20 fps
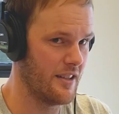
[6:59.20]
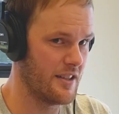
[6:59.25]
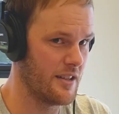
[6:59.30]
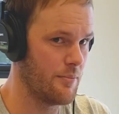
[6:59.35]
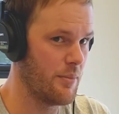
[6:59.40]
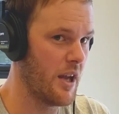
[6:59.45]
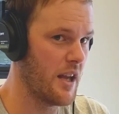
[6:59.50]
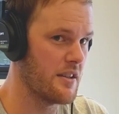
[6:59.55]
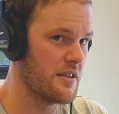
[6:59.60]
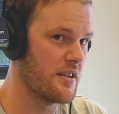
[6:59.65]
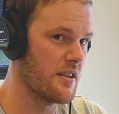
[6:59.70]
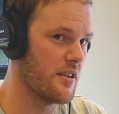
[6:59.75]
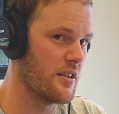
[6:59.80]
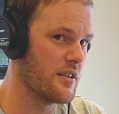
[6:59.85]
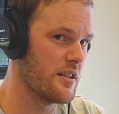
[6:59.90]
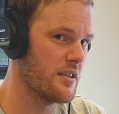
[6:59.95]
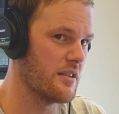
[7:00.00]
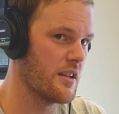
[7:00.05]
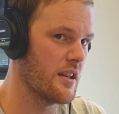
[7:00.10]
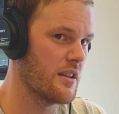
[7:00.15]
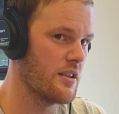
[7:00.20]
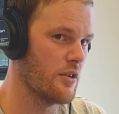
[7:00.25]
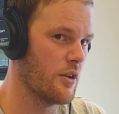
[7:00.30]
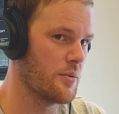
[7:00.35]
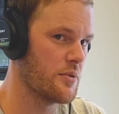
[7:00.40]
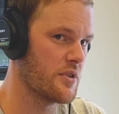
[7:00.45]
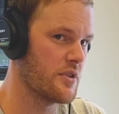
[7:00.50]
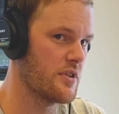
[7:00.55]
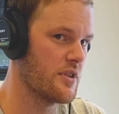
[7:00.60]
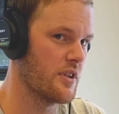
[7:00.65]
It depends, and I think they're the
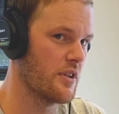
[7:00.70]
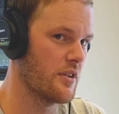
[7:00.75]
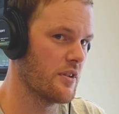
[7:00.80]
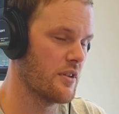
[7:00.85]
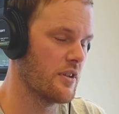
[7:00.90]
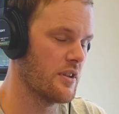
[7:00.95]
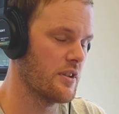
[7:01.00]
options you got.